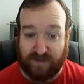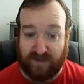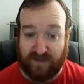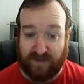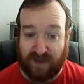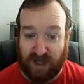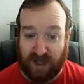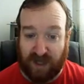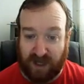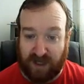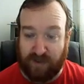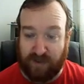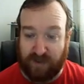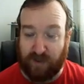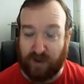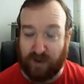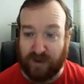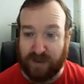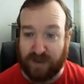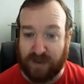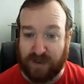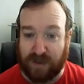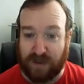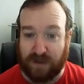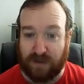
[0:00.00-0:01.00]
of
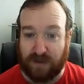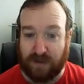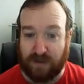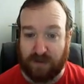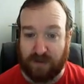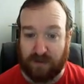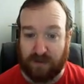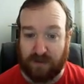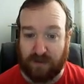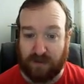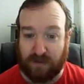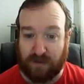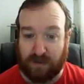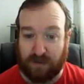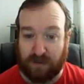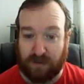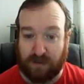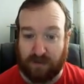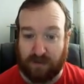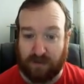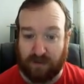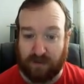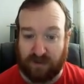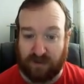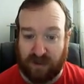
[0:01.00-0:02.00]
cables?
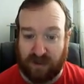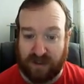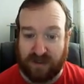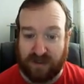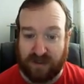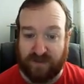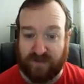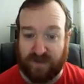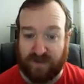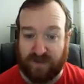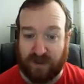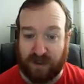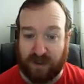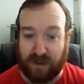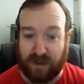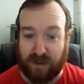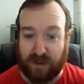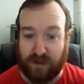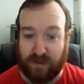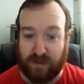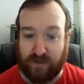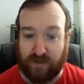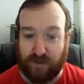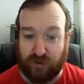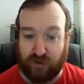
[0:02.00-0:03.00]

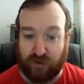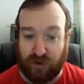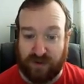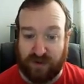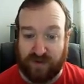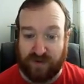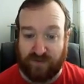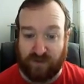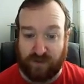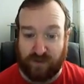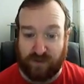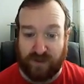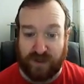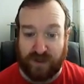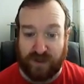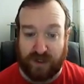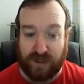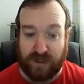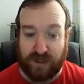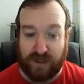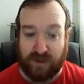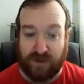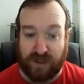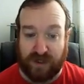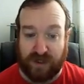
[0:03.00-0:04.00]
Transformers
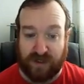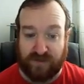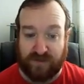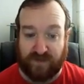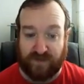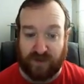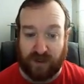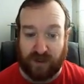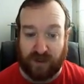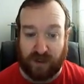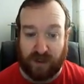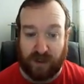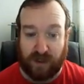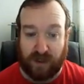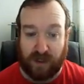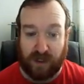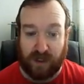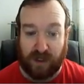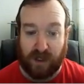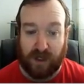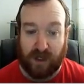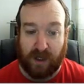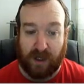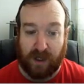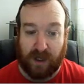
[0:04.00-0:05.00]
used to transfer
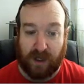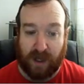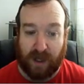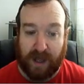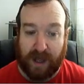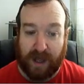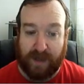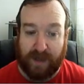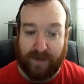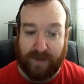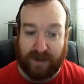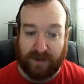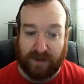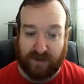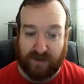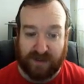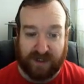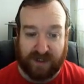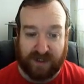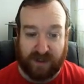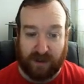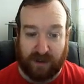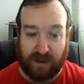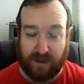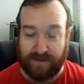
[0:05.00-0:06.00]

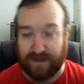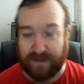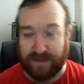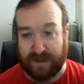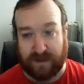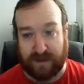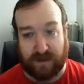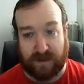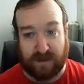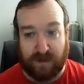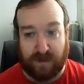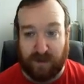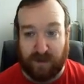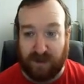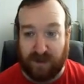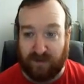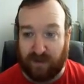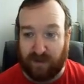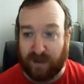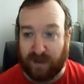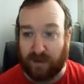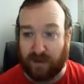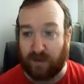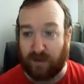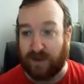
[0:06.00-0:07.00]
electricity to homes. There's another bit of
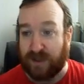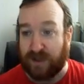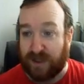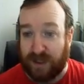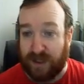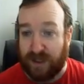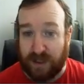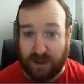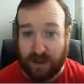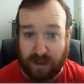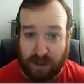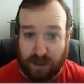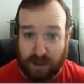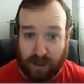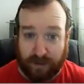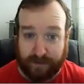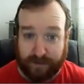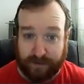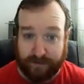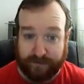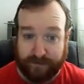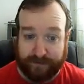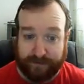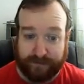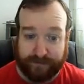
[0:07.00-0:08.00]
recall that you need to know.
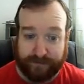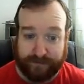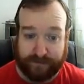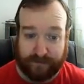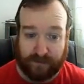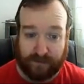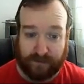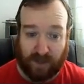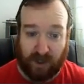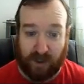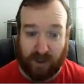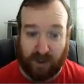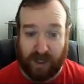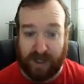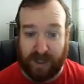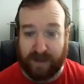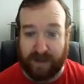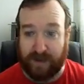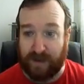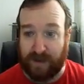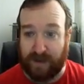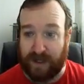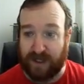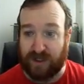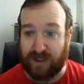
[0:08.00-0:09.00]
Okay,
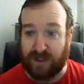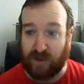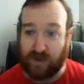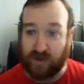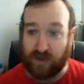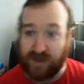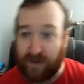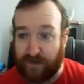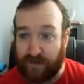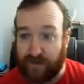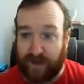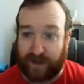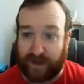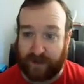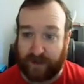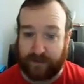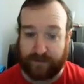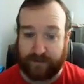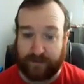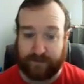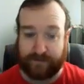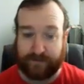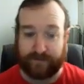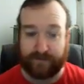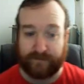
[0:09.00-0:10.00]
the national something.
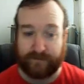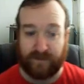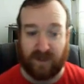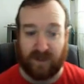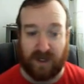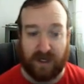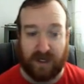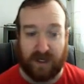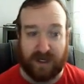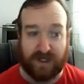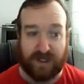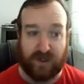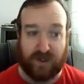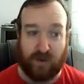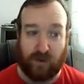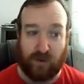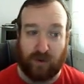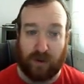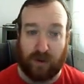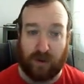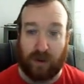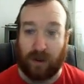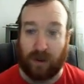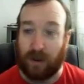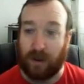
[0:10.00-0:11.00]
The national
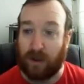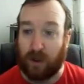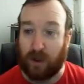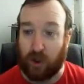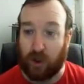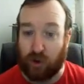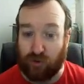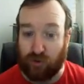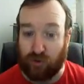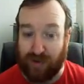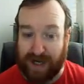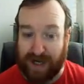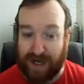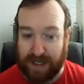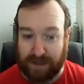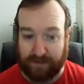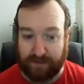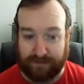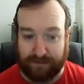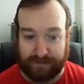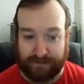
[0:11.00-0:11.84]
grid.